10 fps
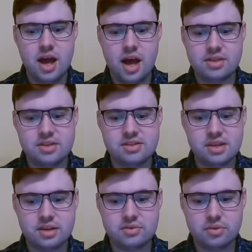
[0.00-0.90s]
and this is
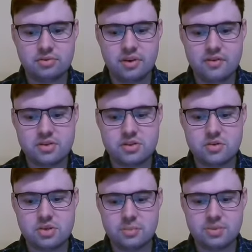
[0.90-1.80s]
a coronavirus
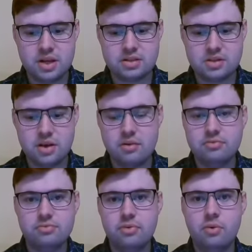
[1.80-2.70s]
news update
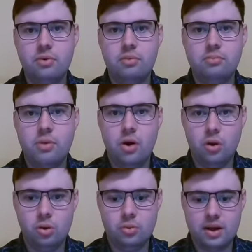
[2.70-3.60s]
from
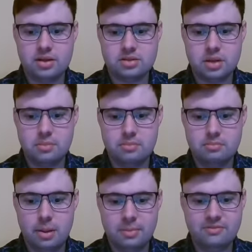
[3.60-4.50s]
All Wales.
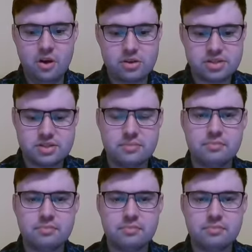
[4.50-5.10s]
People first.